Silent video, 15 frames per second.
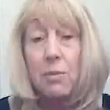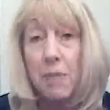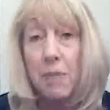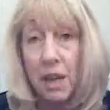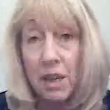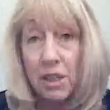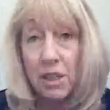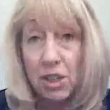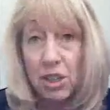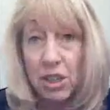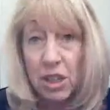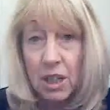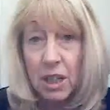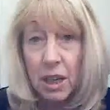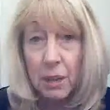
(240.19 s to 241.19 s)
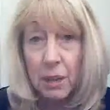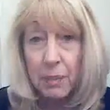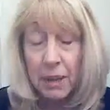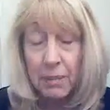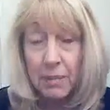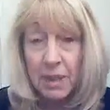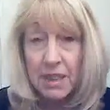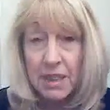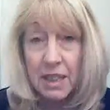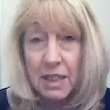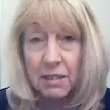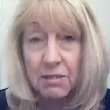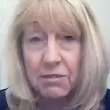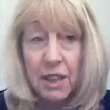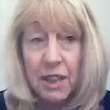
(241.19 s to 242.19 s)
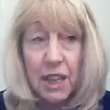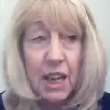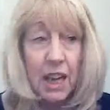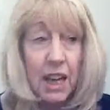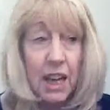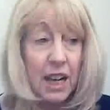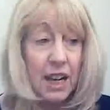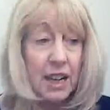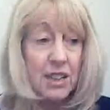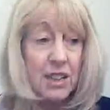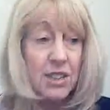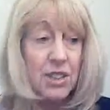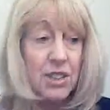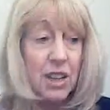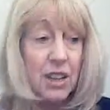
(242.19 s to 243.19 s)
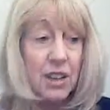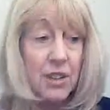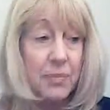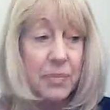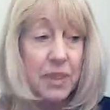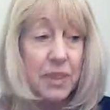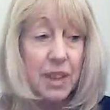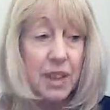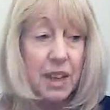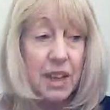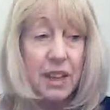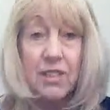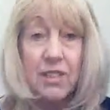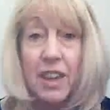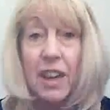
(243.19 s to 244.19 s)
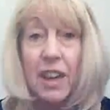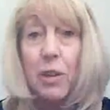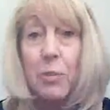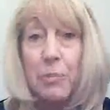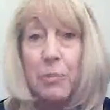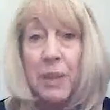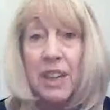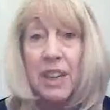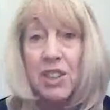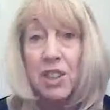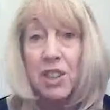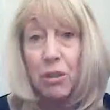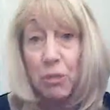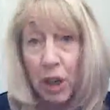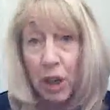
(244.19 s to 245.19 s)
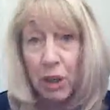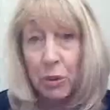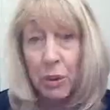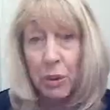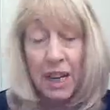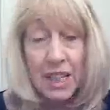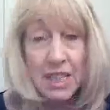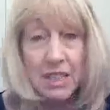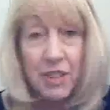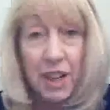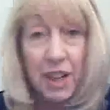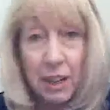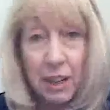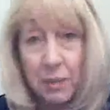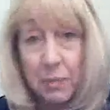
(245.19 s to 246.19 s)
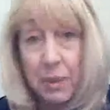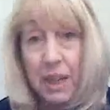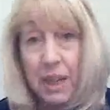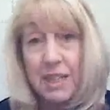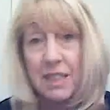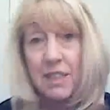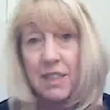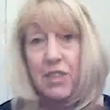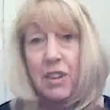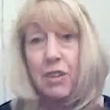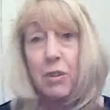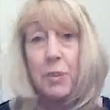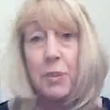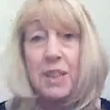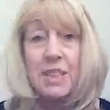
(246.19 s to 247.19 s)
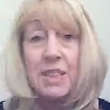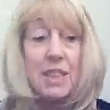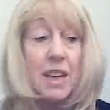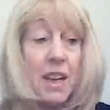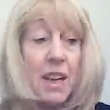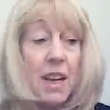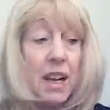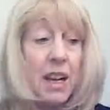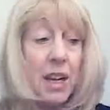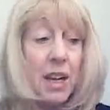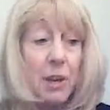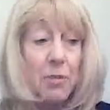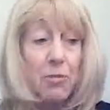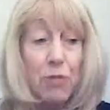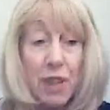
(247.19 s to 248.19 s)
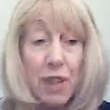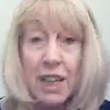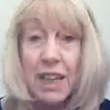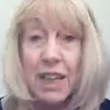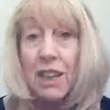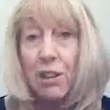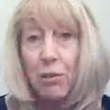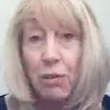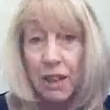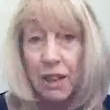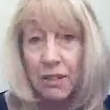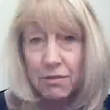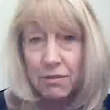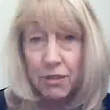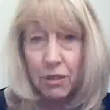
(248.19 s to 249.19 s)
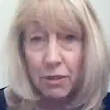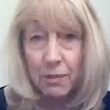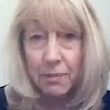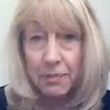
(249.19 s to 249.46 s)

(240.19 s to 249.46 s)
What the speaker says: much about myself, and it's helped me to grow and develop as a therapist, and I'm really grateful